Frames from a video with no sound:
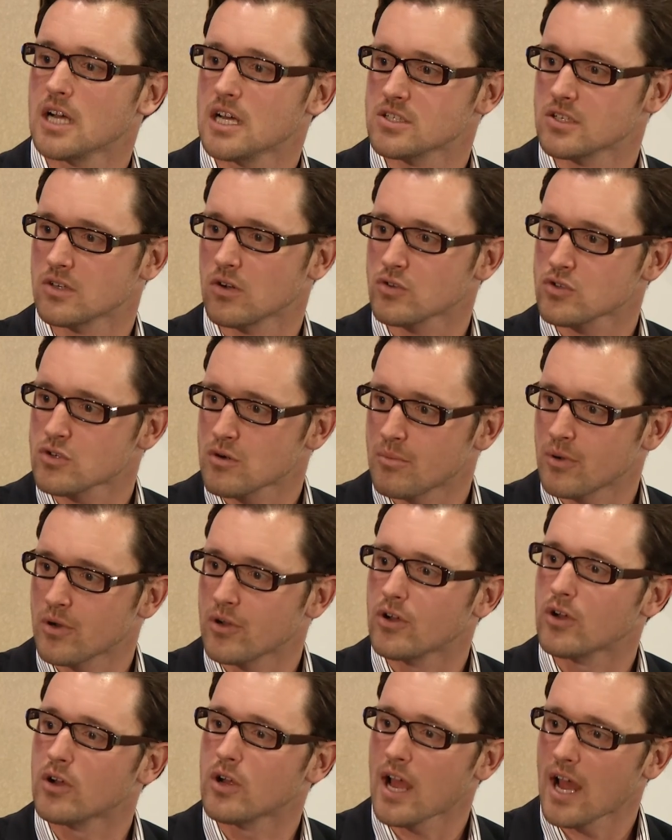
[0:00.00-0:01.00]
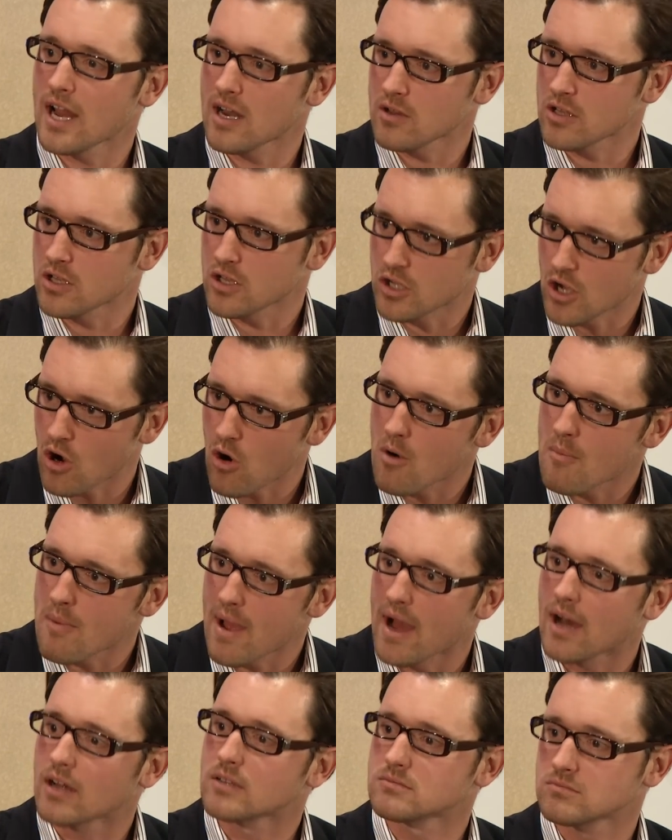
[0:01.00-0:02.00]
as an entrepreneur? How do you go
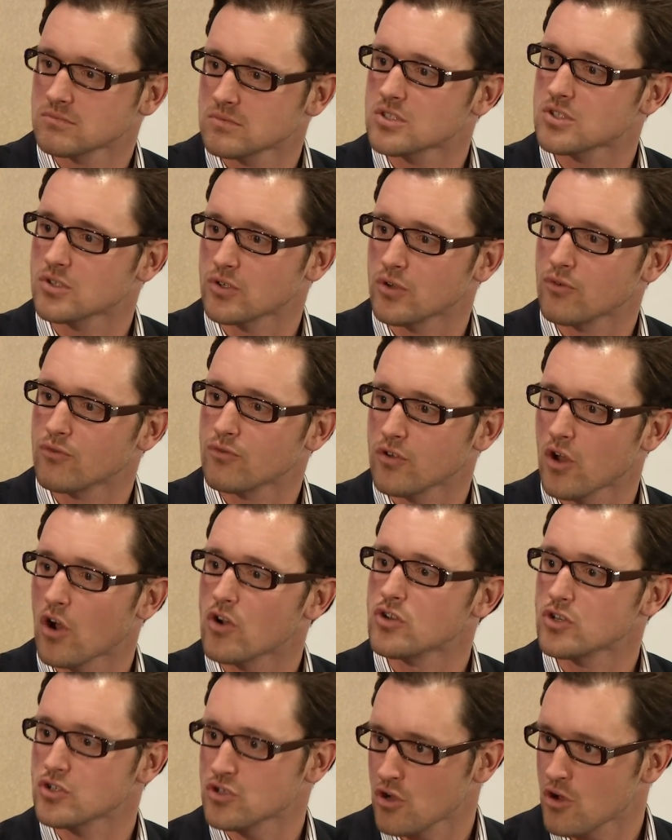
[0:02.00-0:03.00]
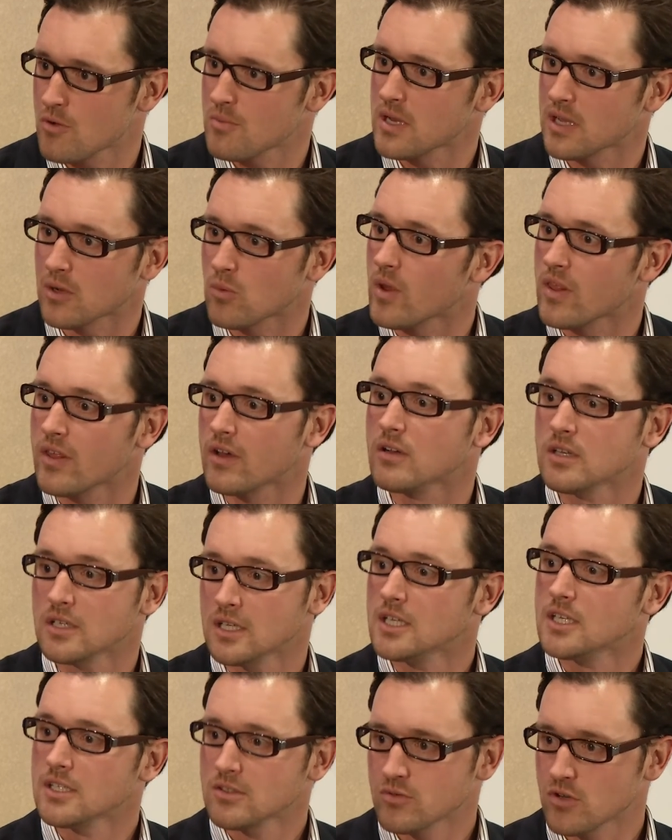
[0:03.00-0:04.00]
about sought of you know determining whether
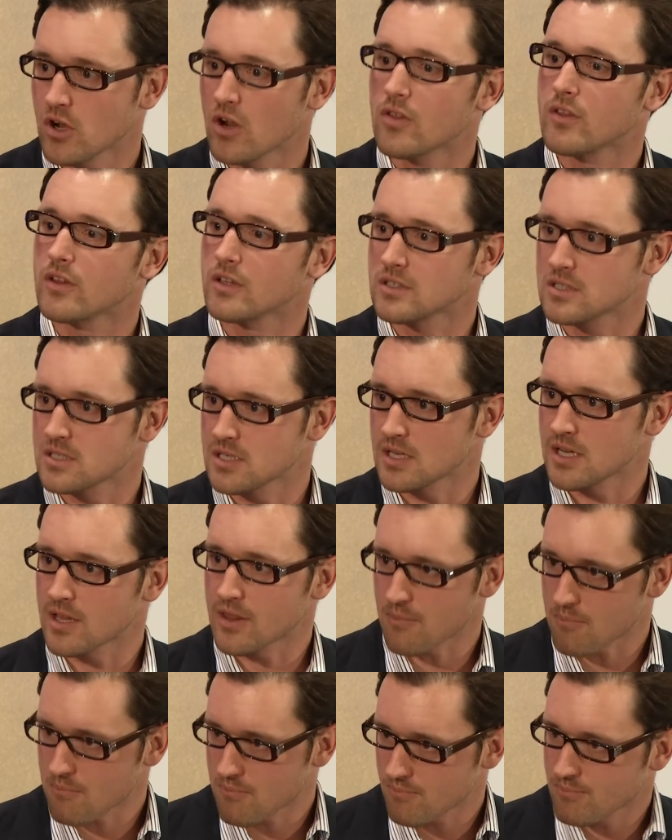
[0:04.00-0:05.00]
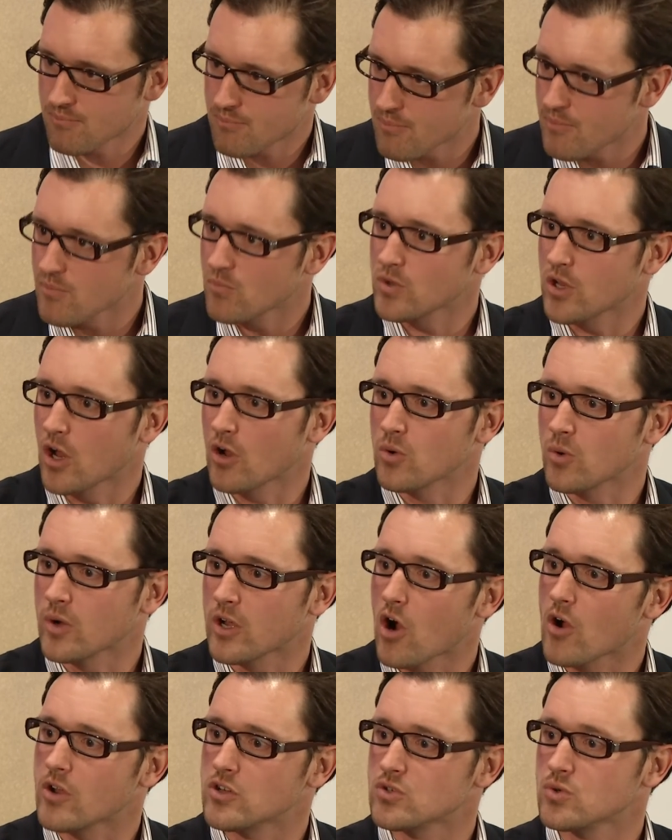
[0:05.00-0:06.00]
you know that uh, that you know you were
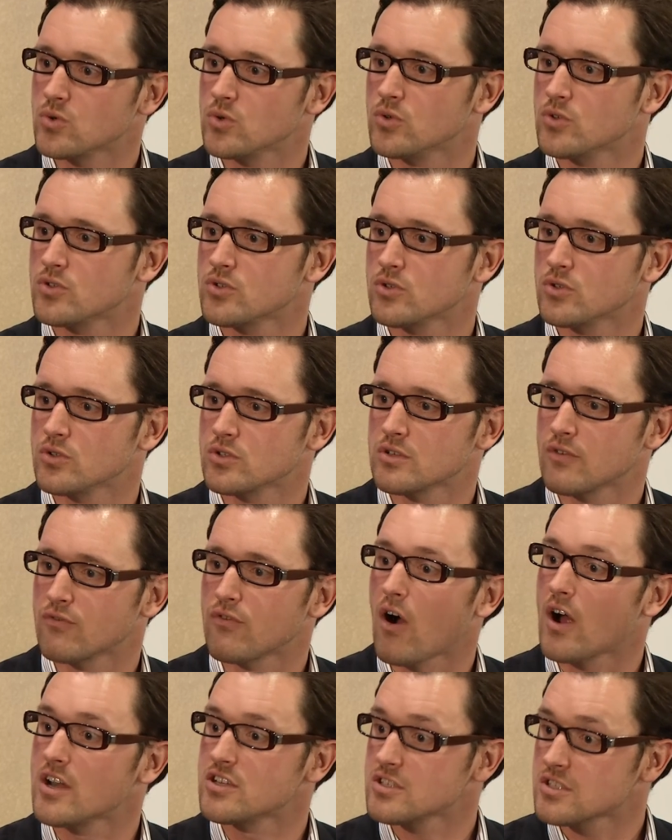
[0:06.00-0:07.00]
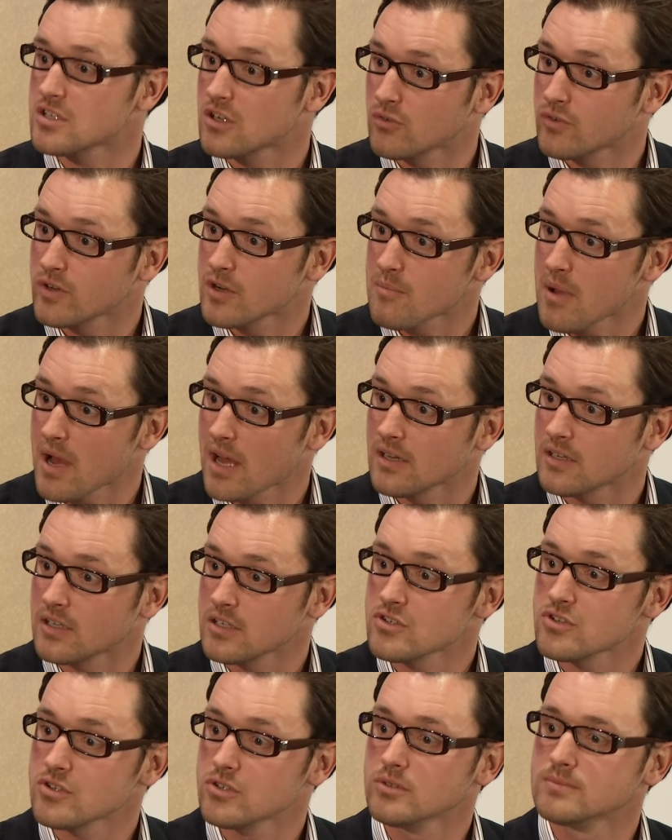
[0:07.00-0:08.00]
going to, to to find yourself in a patent
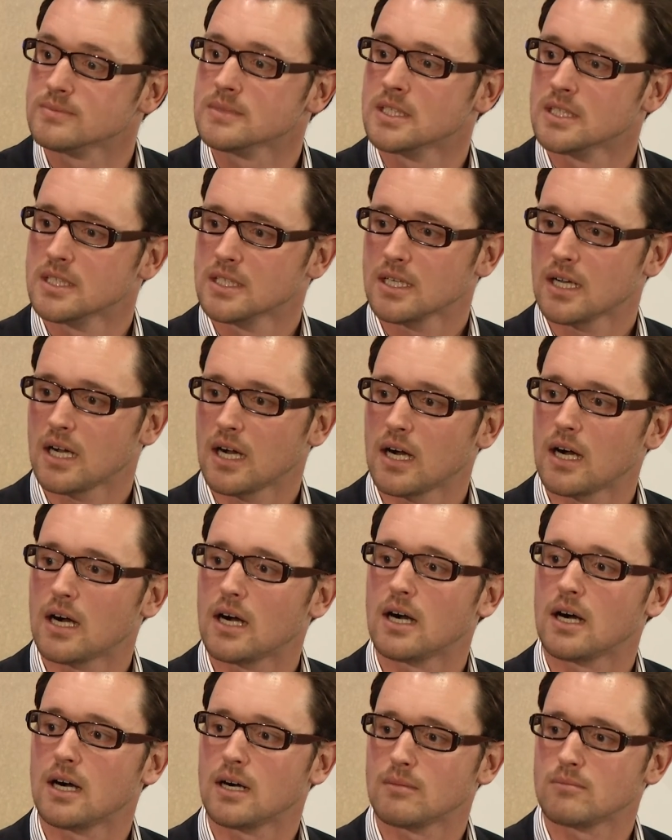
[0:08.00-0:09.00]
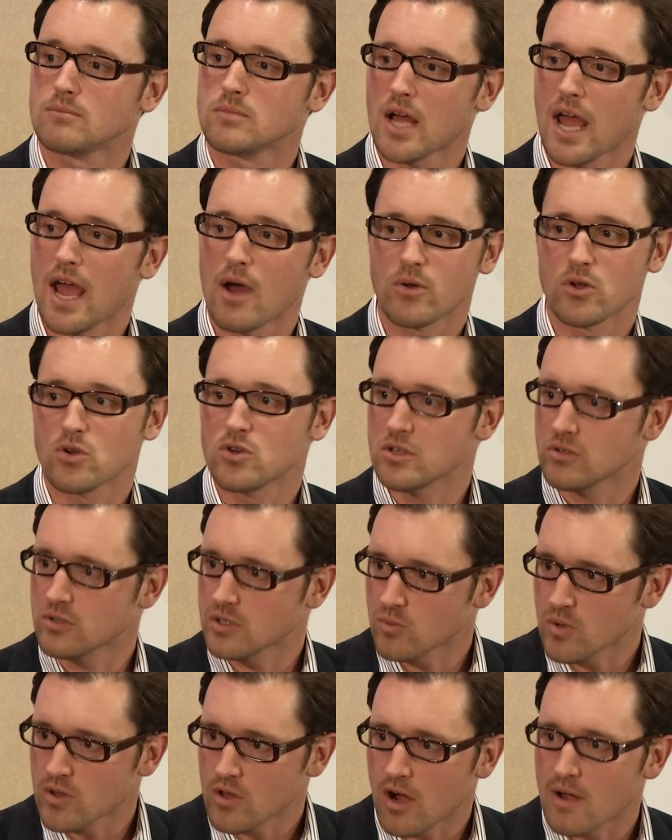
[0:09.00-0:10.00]
issue? Um, how are you
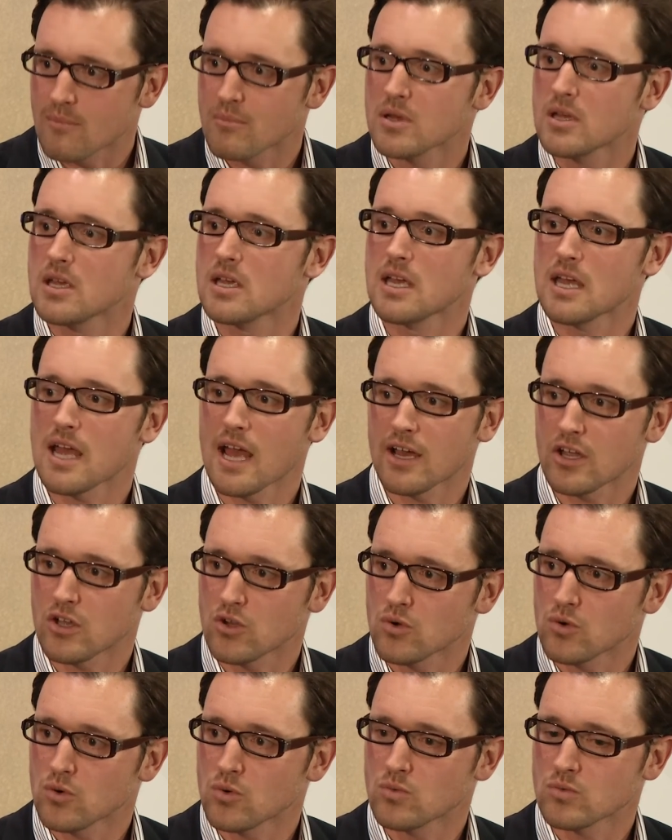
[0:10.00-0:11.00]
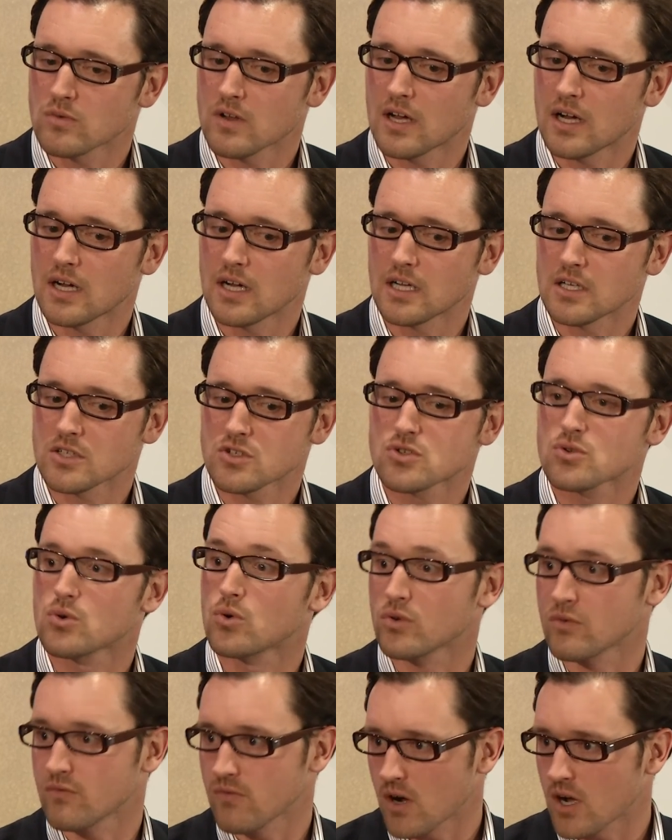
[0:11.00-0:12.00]
dealing with IP? How you uh,
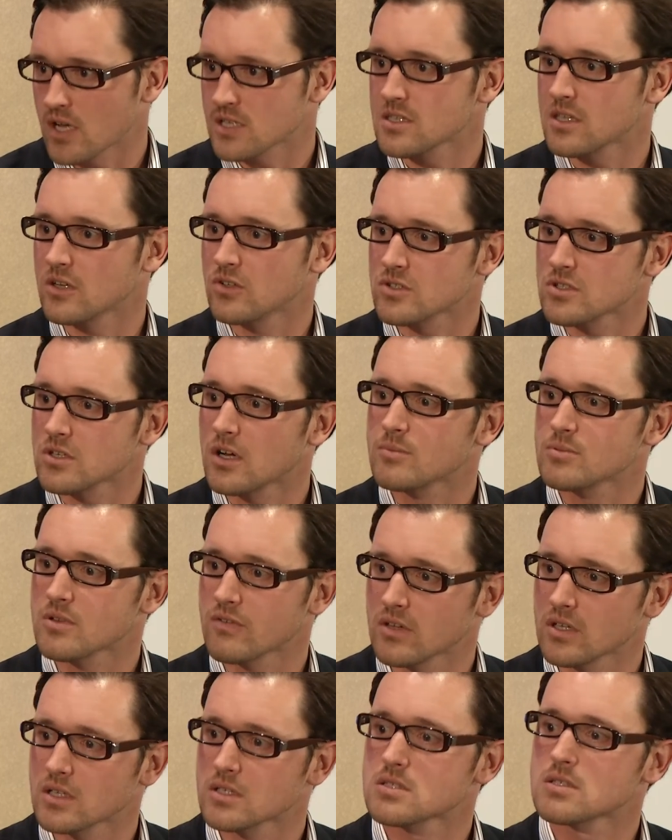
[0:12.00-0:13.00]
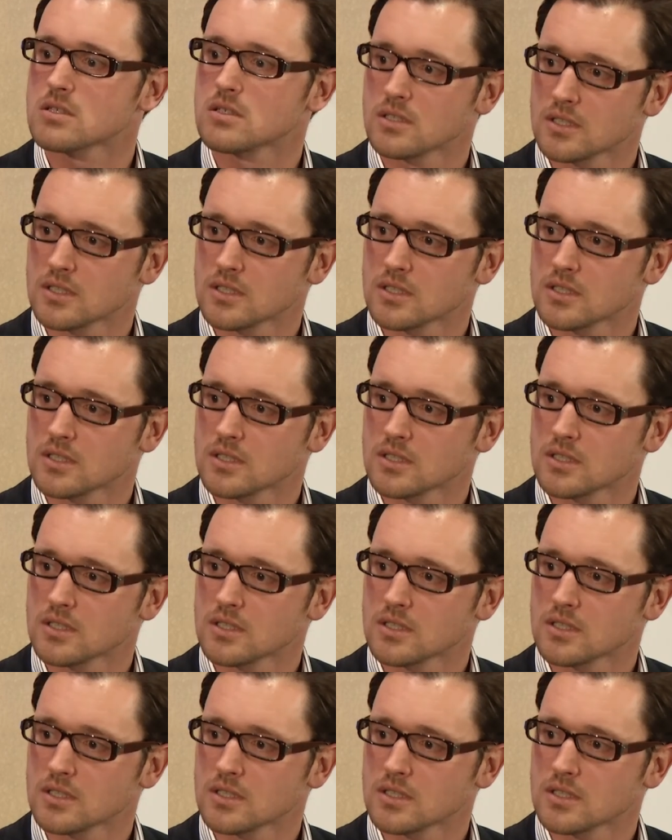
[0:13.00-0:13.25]
sort advice? Those types of things.